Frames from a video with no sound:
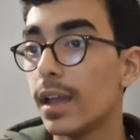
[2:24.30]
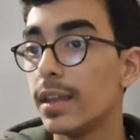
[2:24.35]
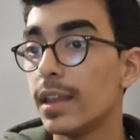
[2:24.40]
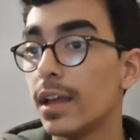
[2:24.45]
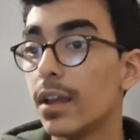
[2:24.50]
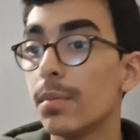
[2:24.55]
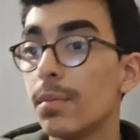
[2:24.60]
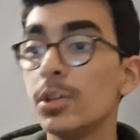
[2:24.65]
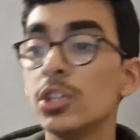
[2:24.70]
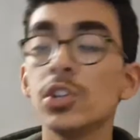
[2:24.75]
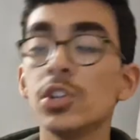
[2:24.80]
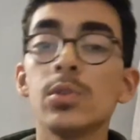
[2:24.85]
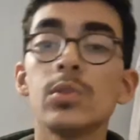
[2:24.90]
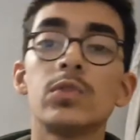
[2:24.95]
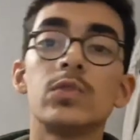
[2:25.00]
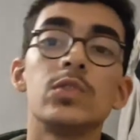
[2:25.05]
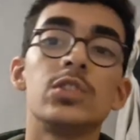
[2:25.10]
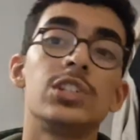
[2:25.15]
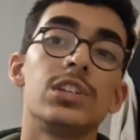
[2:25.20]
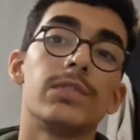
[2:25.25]
Now the bishop
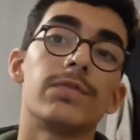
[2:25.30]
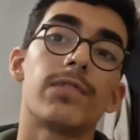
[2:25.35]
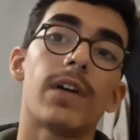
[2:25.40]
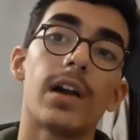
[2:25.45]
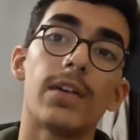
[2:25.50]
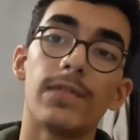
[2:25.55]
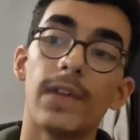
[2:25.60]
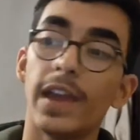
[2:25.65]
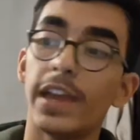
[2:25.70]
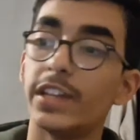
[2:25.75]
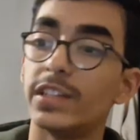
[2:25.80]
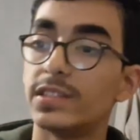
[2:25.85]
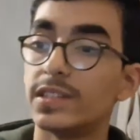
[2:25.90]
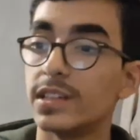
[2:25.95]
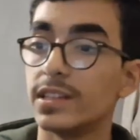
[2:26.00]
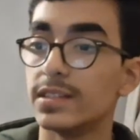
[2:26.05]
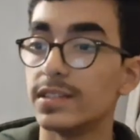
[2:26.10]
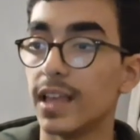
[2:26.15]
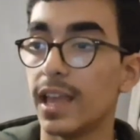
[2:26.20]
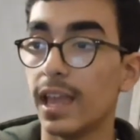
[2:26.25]
goes to g5,
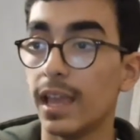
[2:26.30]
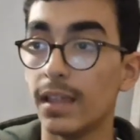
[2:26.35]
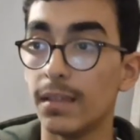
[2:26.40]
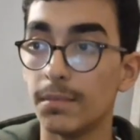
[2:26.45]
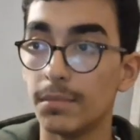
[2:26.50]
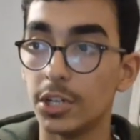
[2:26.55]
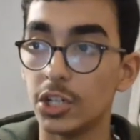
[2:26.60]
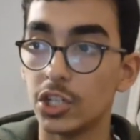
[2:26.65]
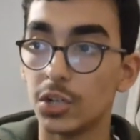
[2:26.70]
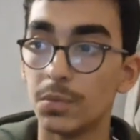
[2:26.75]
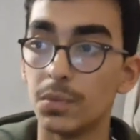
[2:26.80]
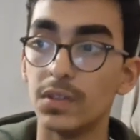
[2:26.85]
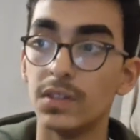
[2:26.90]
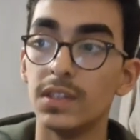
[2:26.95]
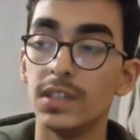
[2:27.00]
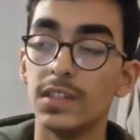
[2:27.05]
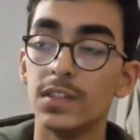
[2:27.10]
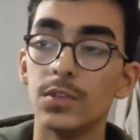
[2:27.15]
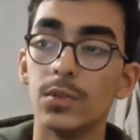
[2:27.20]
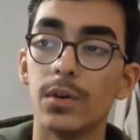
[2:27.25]
h6, and bishop to
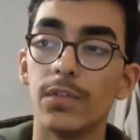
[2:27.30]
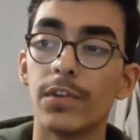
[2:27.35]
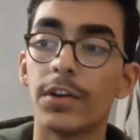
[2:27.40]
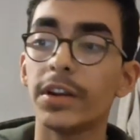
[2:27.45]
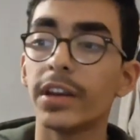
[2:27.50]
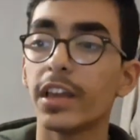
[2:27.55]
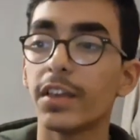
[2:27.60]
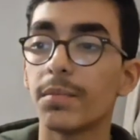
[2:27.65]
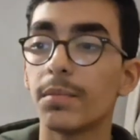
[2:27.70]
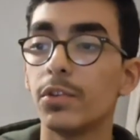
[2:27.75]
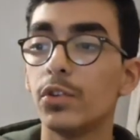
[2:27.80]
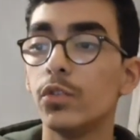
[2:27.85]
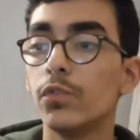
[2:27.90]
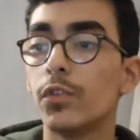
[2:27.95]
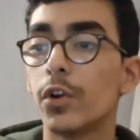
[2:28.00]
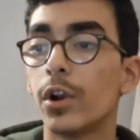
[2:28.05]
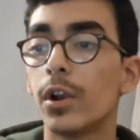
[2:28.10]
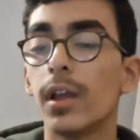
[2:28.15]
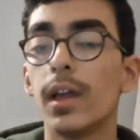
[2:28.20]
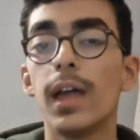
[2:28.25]
d2. A very nice
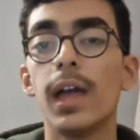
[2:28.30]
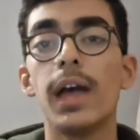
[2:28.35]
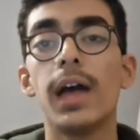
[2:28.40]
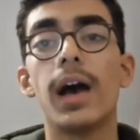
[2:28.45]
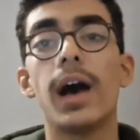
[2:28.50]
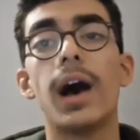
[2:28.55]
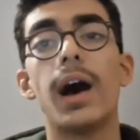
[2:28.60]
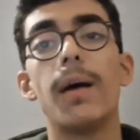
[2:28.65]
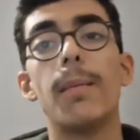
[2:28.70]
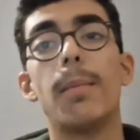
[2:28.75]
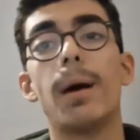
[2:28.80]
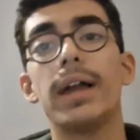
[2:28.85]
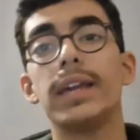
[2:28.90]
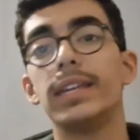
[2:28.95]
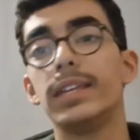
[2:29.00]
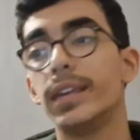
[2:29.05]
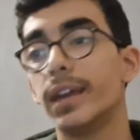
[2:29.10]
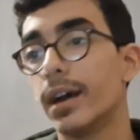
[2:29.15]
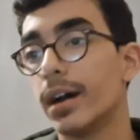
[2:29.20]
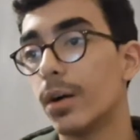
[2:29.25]
maneuver by
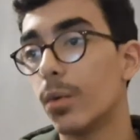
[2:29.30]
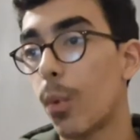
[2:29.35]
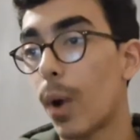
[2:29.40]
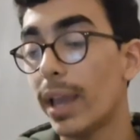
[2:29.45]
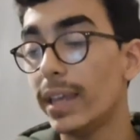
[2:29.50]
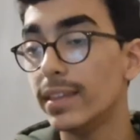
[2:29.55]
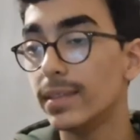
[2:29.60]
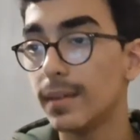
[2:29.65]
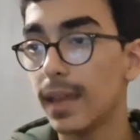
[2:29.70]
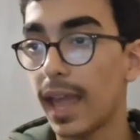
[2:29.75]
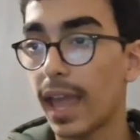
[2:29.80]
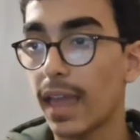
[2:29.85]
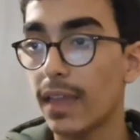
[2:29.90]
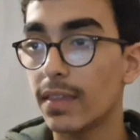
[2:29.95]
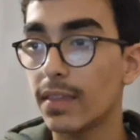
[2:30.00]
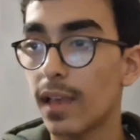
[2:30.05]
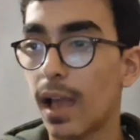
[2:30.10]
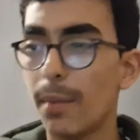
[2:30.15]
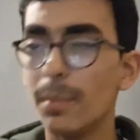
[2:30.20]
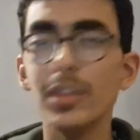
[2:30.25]
white.
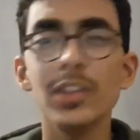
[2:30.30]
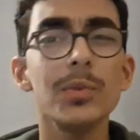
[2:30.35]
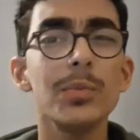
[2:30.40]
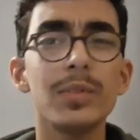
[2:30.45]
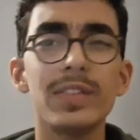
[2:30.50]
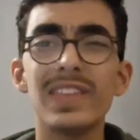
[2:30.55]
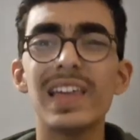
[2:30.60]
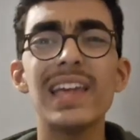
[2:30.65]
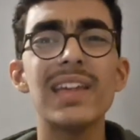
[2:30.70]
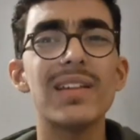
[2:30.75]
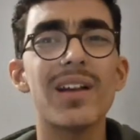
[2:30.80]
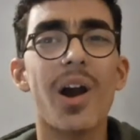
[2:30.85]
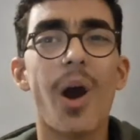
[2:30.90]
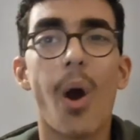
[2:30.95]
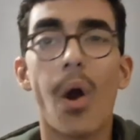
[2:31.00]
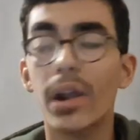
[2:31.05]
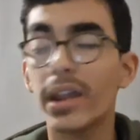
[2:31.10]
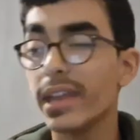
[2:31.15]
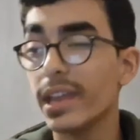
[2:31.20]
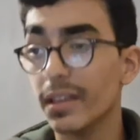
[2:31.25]
And I mean, you would say,
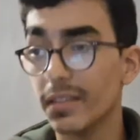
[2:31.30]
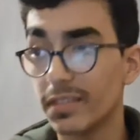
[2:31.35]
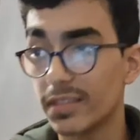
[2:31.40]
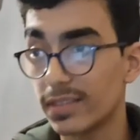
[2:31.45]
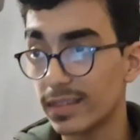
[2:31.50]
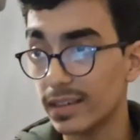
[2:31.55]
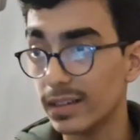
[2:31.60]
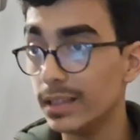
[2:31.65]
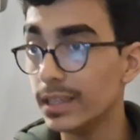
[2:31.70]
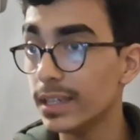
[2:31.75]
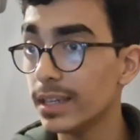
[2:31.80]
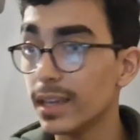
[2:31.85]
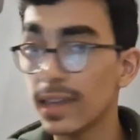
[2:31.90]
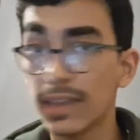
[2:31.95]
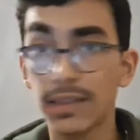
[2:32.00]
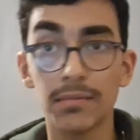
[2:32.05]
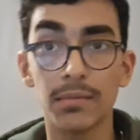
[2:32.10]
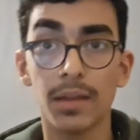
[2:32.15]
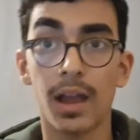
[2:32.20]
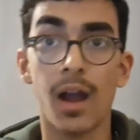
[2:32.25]
are they silly?
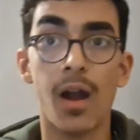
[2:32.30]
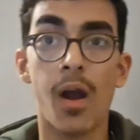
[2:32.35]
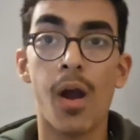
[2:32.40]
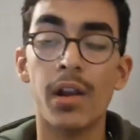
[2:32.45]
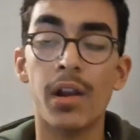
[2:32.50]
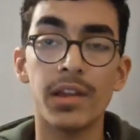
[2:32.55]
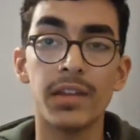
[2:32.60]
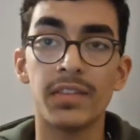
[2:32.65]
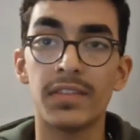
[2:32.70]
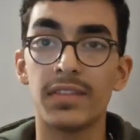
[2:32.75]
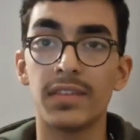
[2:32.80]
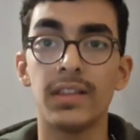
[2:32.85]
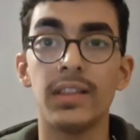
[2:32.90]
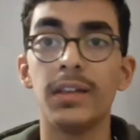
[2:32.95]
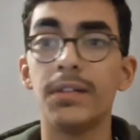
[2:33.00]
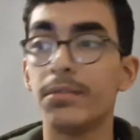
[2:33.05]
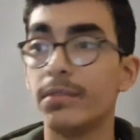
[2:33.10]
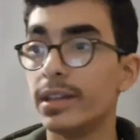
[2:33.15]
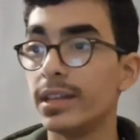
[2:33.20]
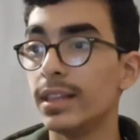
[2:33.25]
Are they
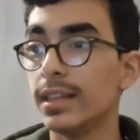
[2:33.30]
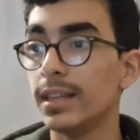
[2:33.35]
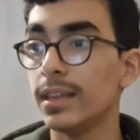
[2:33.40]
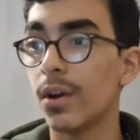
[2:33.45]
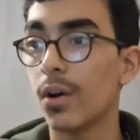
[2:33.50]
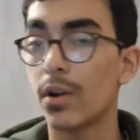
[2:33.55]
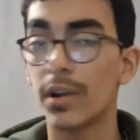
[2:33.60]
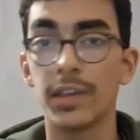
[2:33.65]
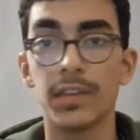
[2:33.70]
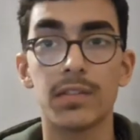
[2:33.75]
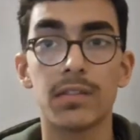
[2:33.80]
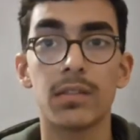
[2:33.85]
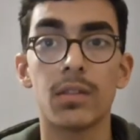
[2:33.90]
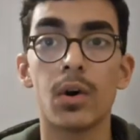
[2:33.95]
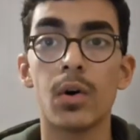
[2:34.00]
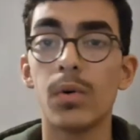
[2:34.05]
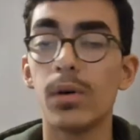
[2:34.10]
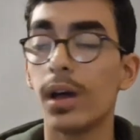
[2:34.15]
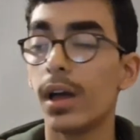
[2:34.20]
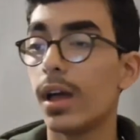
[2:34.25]
silly really? Are they
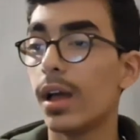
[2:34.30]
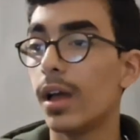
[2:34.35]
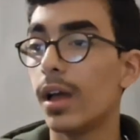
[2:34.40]
slow?